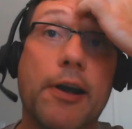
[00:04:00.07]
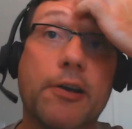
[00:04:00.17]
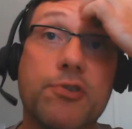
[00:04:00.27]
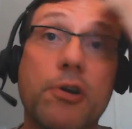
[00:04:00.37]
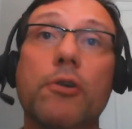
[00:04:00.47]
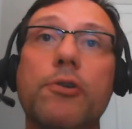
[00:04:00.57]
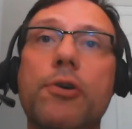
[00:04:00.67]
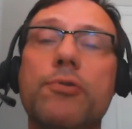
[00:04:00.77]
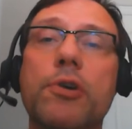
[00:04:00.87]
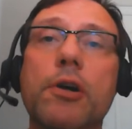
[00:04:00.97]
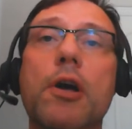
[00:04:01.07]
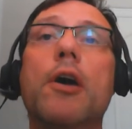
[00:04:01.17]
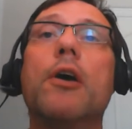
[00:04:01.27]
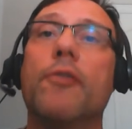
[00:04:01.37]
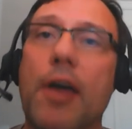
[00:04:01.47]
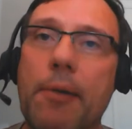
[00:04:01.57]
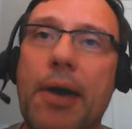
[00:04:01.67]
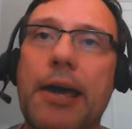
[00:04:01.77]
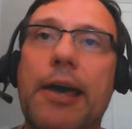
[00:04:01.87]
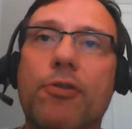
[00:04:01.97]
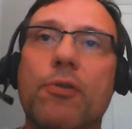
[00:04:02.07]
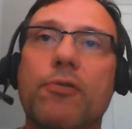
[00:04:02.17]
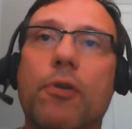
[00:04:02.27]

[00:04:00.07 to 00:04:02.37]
external user, they may get those